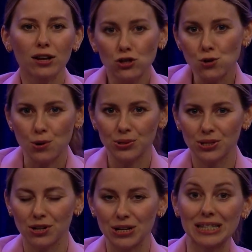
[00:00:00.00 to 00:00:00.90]

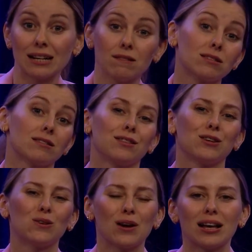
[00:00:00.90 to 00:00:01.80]
extraordinary talents in the
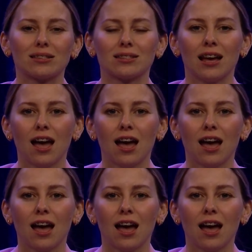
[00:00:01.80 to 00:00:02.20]
US.